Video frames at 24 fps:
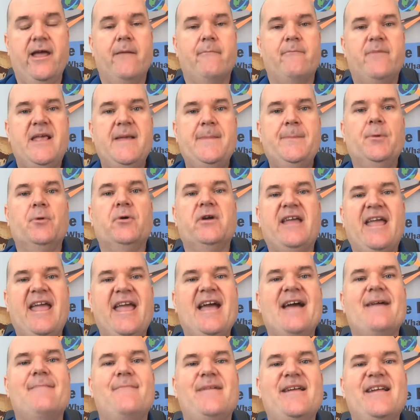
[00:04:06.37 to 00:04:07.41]
People
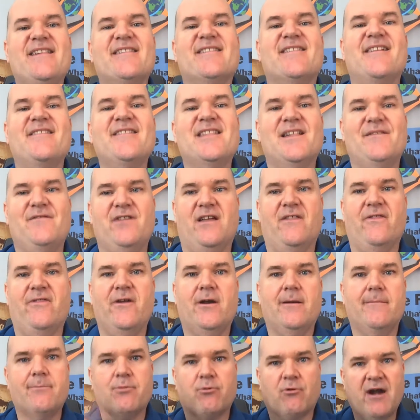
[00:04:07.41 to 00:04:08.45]
can't make sense of it.
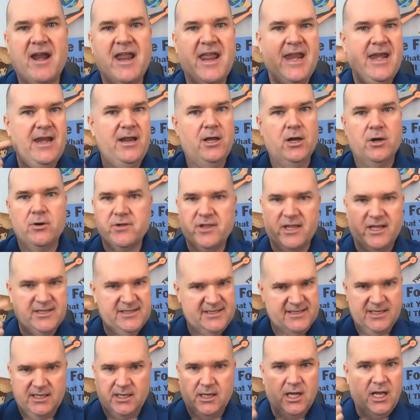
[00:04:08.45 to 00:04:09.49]
Their brain goes
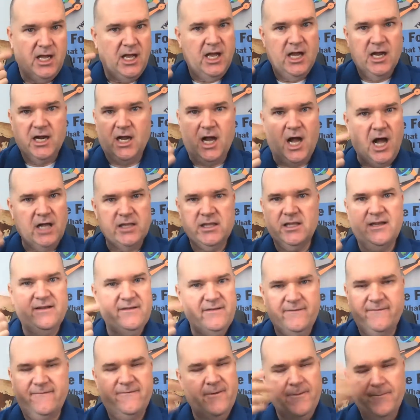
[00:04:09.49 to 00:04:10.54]
into
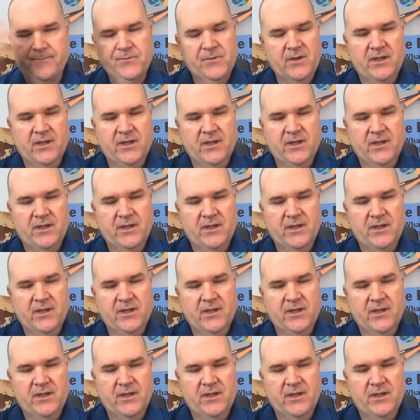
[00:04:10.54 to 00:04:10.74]
cognitive